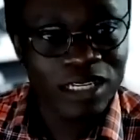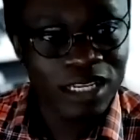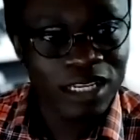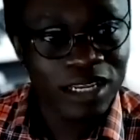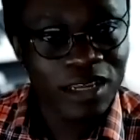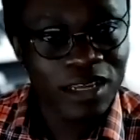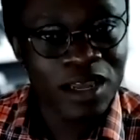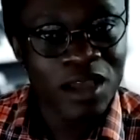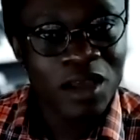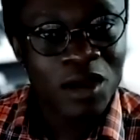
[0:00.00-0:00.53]

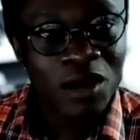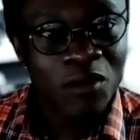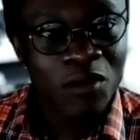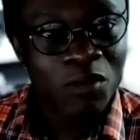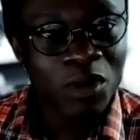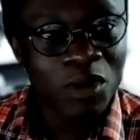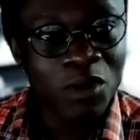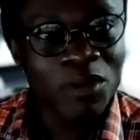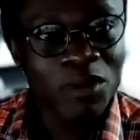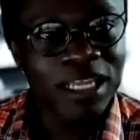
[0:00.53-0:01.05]
the
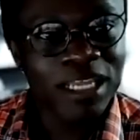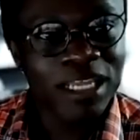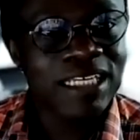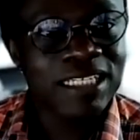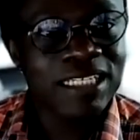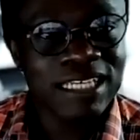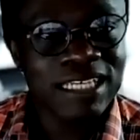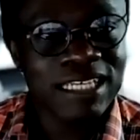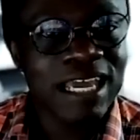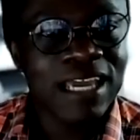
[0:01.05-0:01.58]
public
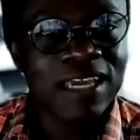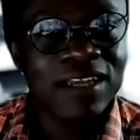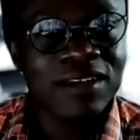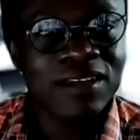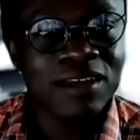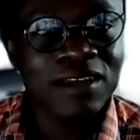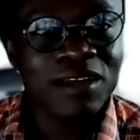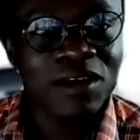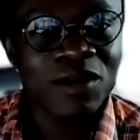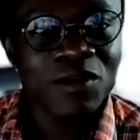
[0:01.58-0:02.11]
is saying,
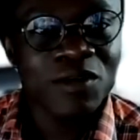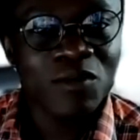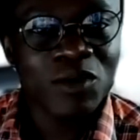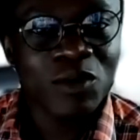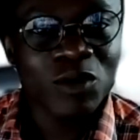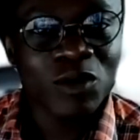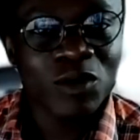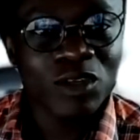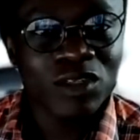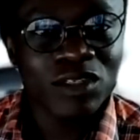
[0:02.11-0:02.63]

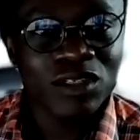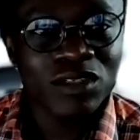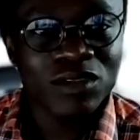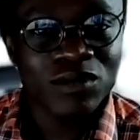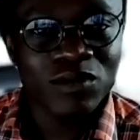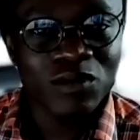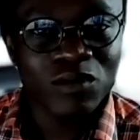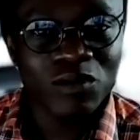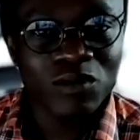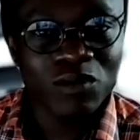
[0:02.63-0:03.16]
because
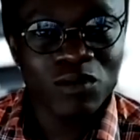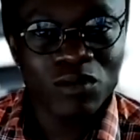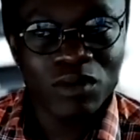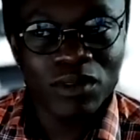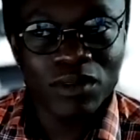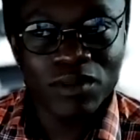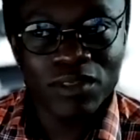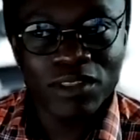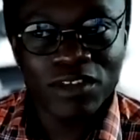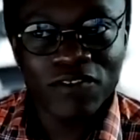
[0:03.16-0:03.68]

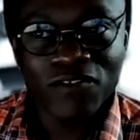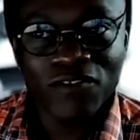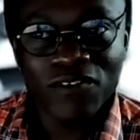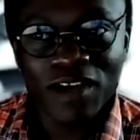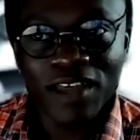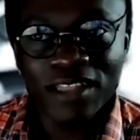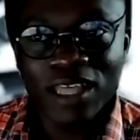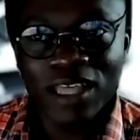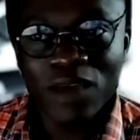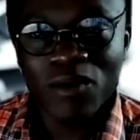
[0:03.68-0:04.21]
the
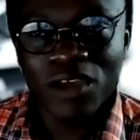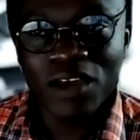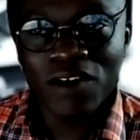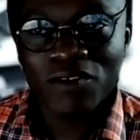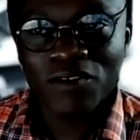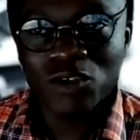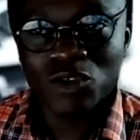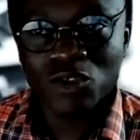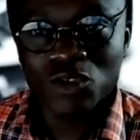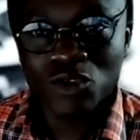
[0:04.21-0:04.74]
fact that we have
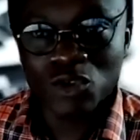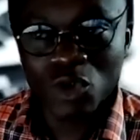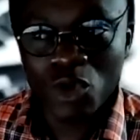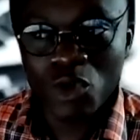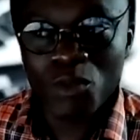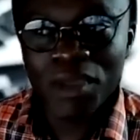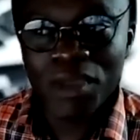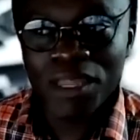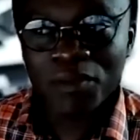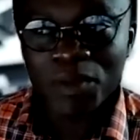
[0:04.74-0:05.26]
so
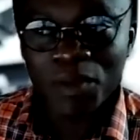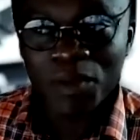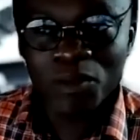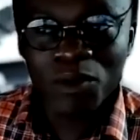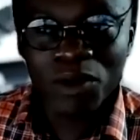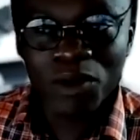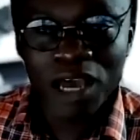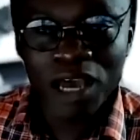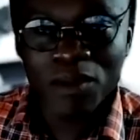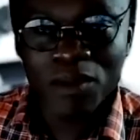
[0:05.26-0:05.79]
many
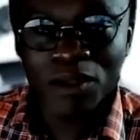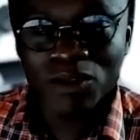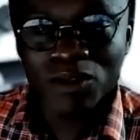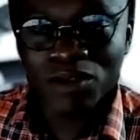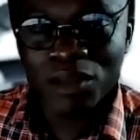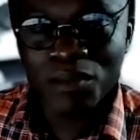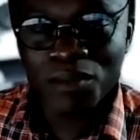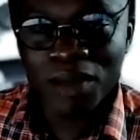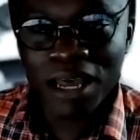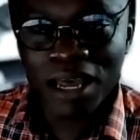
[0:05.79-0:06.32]
people coming to
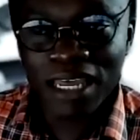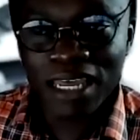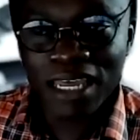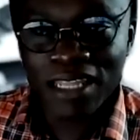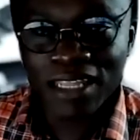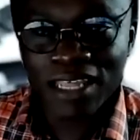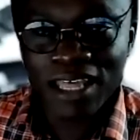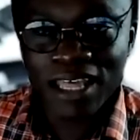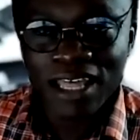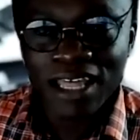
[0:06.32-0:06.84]
the market,
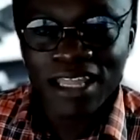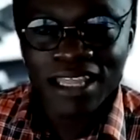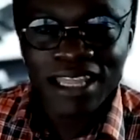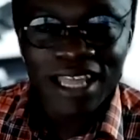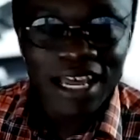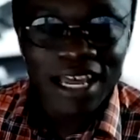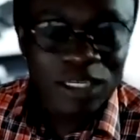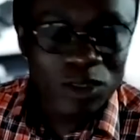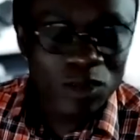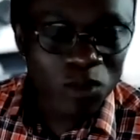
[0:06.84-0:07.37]

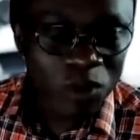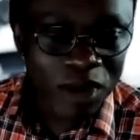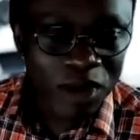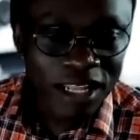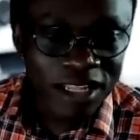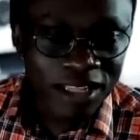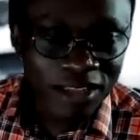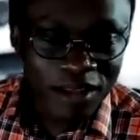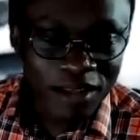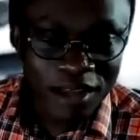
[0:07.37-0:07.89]
that's
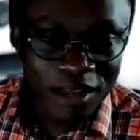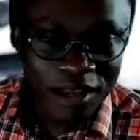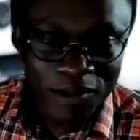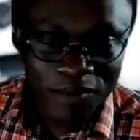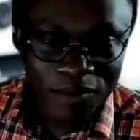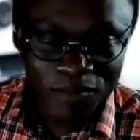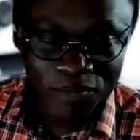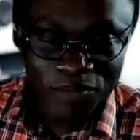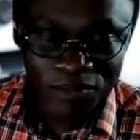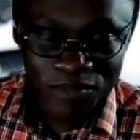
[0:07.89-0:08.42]
when
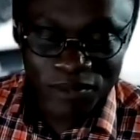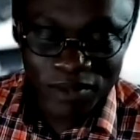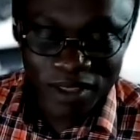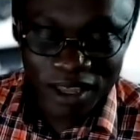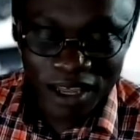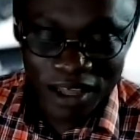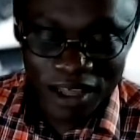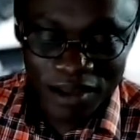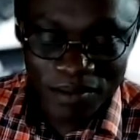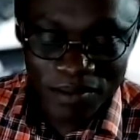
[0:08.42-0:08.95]

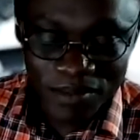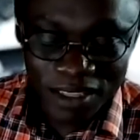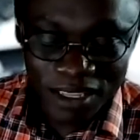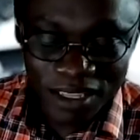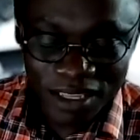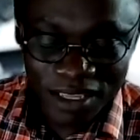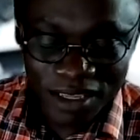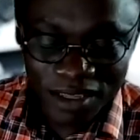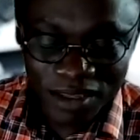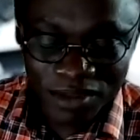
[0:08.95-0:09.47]

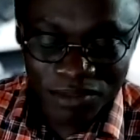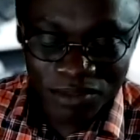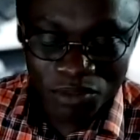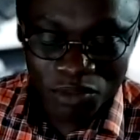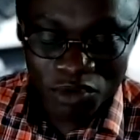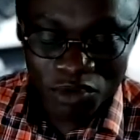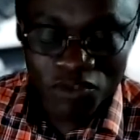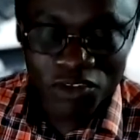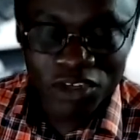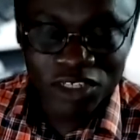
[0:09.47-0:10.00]
the
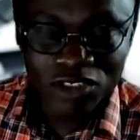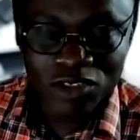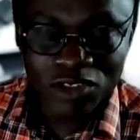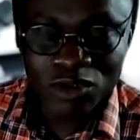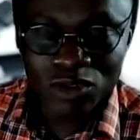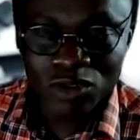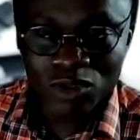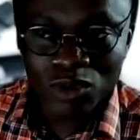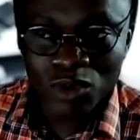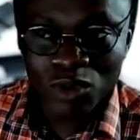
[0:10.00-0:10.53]

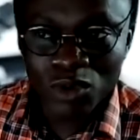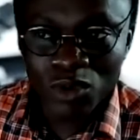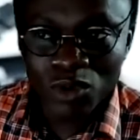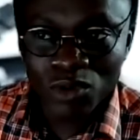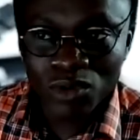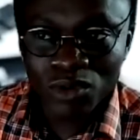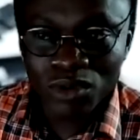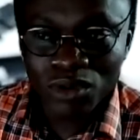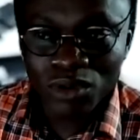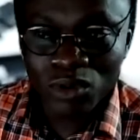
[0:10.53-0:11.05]
professionals,
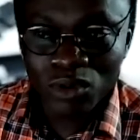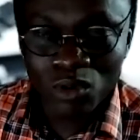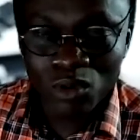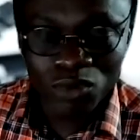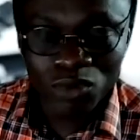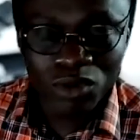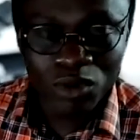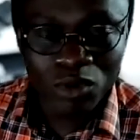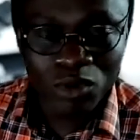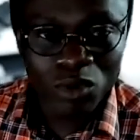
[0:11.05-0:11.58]
or
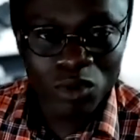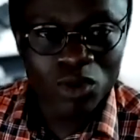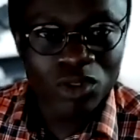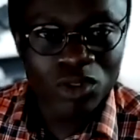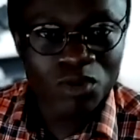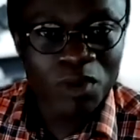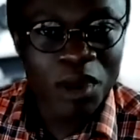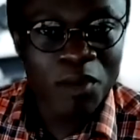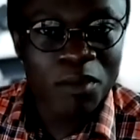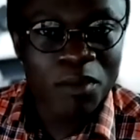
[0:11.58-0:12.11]
quote unquote
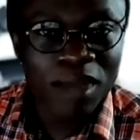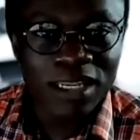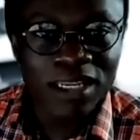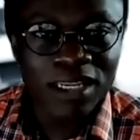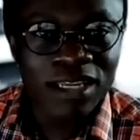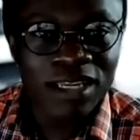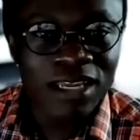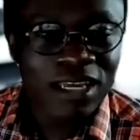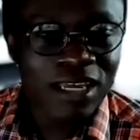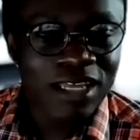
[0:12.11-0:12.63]
smart money,
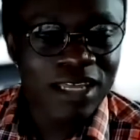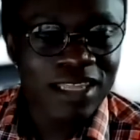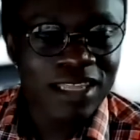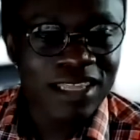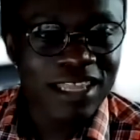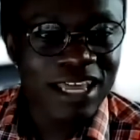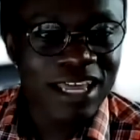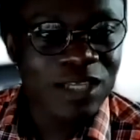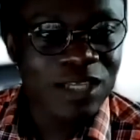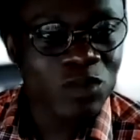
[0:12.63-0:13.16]

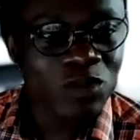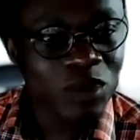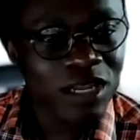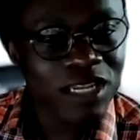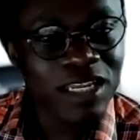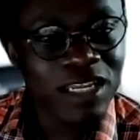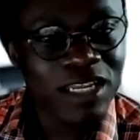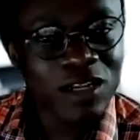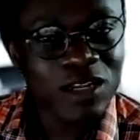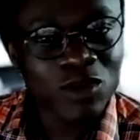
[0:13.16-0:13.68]
that's when
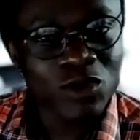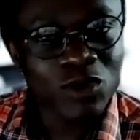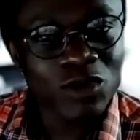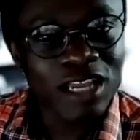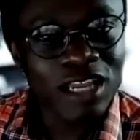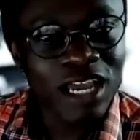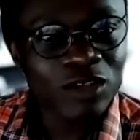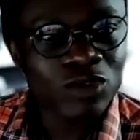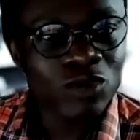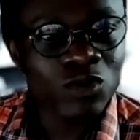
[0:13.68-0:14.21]
they do
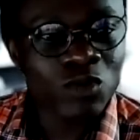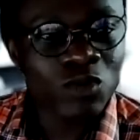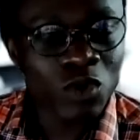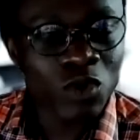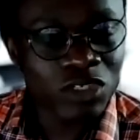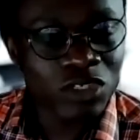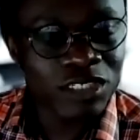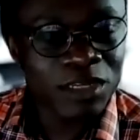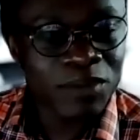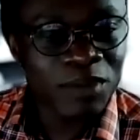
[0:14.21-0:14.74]
like to
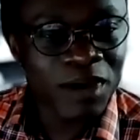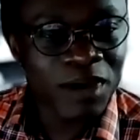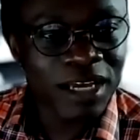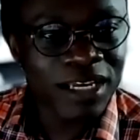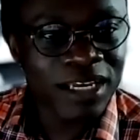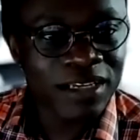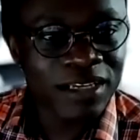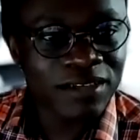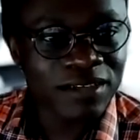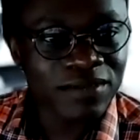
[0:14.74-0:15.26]
watch the
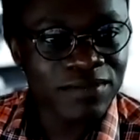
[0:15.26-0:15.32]
market.